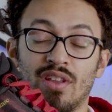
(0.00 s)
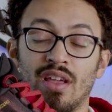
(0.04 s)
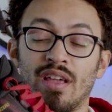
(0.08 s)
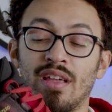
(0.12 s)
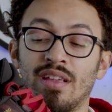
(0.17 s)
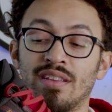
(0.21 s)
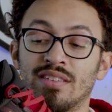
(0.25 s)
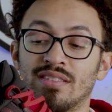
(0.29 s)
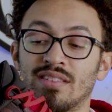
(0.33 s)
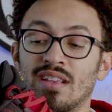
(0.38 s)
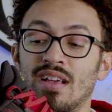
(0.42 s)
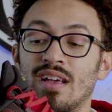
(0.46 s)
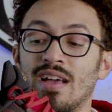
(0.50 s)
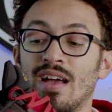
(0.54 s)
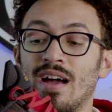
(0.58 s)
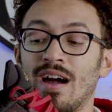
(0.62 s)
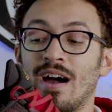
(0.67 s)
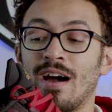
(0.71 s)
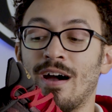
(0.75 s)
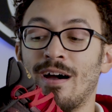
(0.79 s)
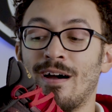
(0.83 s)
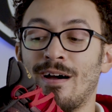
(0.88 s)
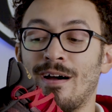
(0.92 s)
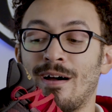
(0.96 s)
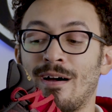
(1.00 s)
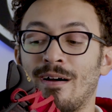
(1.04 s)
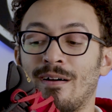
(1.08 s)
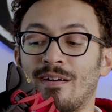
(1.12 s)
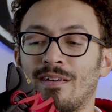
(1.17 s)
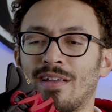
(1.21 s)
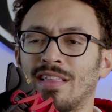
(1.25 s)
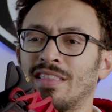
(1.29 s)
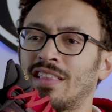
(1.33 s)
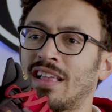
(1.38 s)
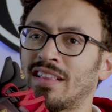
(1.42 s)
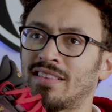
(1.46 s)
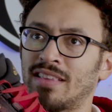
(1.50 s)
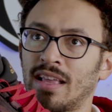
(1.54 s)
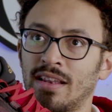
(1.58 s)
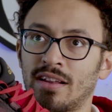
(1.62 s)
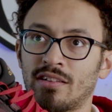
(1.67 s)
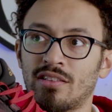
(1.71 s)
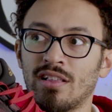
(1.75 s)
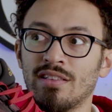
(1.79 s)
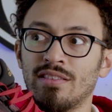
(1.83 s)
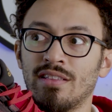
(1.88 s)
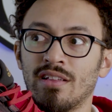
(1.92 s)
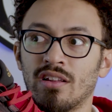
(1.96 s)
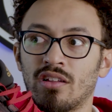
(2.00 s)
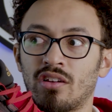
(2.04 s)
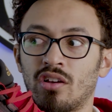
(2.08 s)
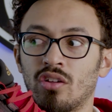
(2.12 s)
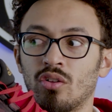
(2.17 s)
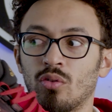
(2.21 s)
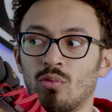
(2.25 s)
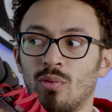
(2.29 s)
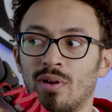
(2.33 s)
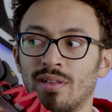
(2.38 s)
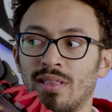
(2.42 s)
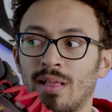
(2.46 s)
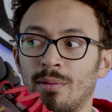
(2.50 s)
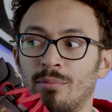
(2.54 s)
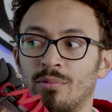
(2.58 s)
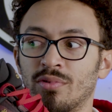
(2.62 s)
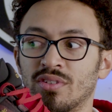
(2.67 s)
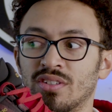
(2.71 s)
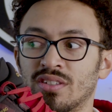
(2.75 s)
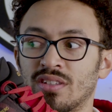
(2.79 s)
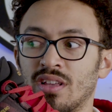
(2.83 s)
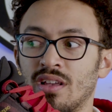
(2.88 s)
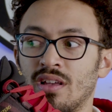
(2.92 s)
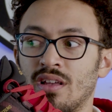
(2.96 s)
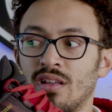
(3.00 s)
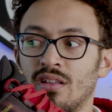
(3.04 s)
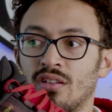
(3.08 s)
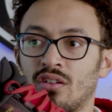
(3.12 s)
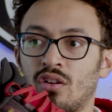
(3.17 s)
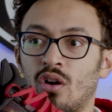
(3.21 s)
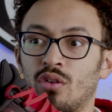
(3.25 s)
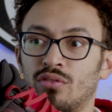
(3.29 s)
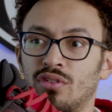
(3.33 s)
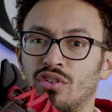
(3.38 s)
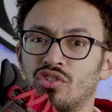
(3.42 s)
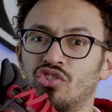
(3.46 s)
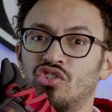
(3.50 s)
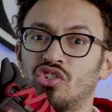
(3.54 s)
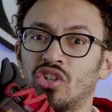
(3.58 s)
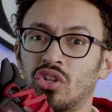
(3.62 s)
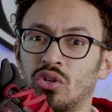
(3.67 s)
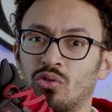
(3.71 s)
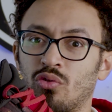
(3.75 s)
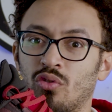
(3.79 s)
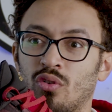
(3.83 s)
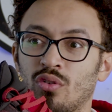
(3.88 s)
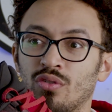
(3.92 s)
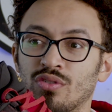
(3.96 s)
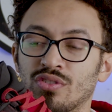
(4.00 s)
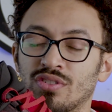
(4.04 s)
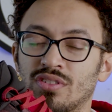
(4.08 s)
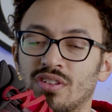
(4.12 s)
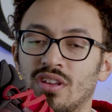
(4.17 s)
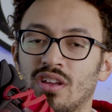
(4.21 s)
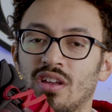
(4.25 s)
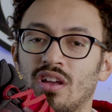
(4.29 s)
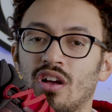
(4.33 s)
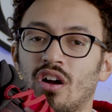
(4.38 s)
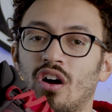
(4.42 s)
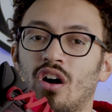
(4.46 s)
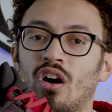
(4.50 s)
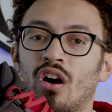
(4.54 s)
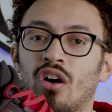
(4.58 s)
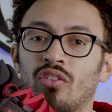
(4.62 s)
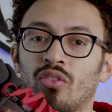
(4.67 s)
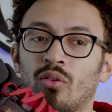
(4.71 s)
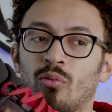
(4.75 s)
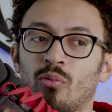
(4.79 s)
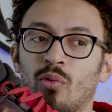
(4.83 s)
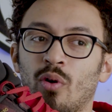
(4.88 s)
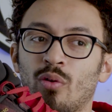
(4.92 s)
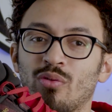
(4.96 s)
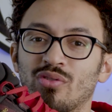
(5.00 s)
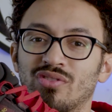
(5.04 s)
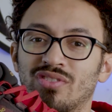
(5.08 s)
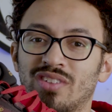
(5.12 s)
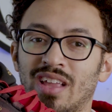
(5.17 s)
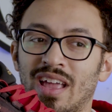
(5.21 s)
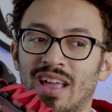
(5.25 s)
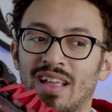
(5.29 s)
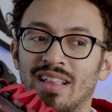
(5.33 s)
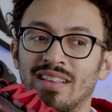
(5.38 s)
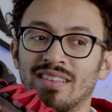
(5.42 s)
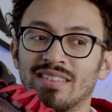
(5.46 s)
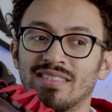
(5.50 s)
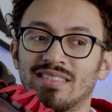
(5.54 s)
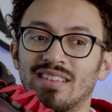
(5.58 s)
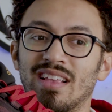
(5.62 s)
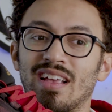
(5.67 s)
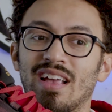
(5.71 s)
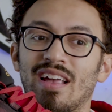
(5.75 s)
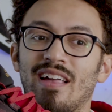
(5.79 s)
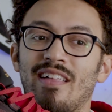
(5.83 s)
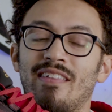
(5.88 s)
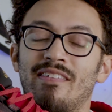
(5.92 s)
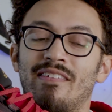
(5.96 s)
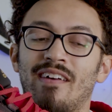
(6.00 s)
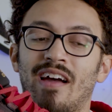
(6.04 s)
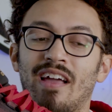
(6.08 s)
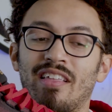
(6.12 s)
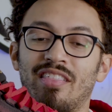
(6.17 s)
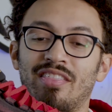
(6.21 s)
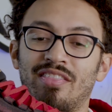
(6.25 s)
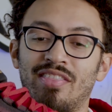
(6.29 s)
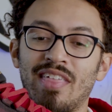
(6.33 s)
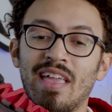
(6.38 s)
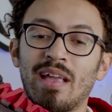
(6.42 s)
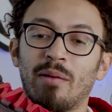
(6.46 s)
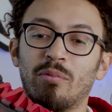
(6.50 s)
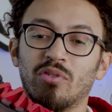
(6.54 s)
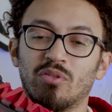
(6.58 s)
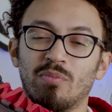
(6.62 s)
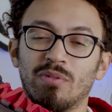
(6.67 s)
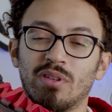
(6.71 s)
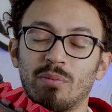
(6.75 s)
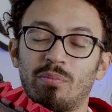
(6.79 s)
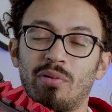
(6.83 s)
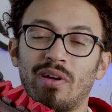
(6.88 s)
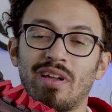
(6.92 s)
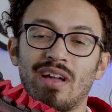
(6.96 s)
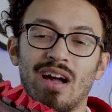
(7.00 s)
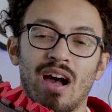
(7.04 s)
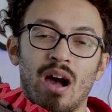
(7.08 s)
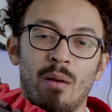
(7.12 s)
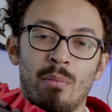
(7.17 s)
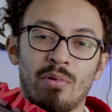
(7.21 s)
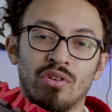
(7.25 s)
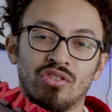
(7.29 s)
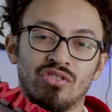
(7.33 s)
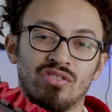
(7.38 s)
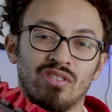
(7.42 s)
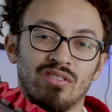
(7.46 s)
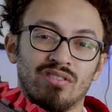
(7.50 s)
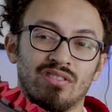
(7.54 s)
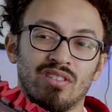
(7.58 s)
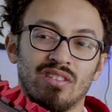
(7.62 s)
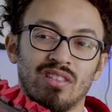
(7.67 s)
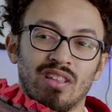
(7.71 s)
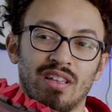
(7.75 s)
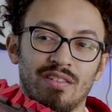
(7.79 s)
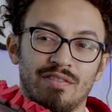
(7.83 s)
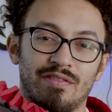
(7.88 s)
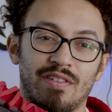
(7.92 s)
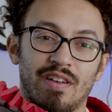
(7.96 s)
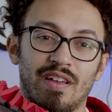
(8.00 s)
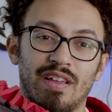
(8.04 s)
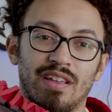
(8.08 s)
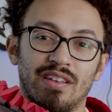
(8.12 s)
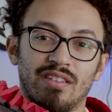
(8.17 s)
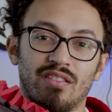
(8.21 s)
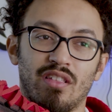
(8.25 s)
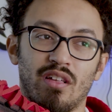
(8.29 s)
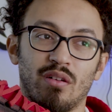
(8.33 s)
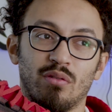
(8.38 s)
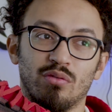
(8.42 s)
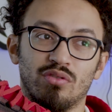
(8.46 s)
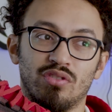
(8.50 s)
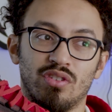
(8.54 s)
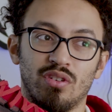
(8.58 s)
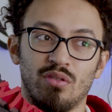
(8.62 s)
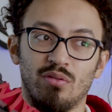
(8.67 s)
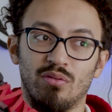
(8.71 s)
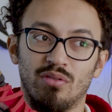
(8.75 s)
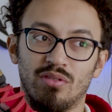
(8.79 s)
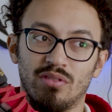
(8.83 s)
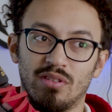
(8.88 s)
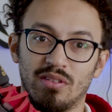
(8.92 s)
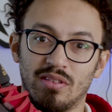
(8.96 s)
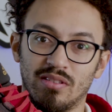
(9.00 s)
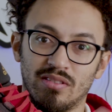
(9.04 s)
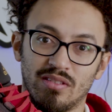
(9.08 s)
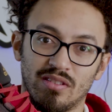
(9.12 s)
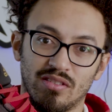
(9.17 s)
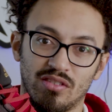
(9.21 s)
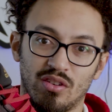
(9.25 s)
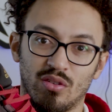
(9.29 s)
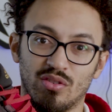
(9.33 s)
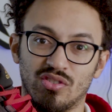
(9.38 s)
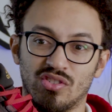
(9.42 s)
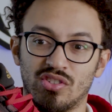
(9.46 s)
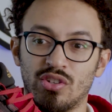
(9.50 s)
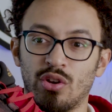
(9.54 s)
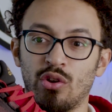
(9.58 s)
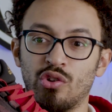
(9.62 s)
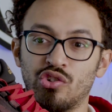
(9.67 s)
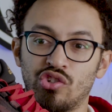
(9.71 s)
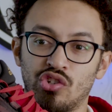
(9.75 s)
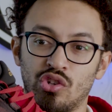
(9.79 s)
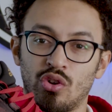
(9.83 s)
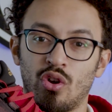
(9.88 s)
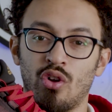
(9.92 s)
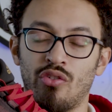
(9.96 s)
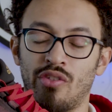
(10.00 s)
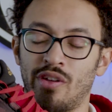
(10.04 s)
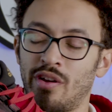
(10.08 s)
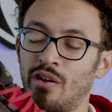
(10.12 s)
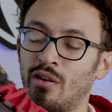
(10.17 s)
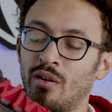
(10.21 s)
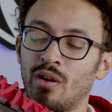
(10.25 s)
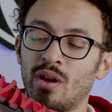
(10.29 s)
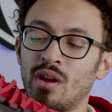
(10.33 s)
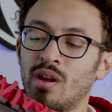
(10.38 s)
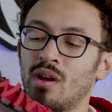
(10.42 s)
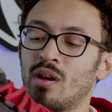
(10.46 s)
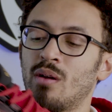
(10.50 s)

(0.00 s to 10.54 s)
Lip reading: days. And they technically did a colorway that was called the Generals on the Rose 10s that I think was meant to pay homage to Lei Fang, though, too. Synergy all there.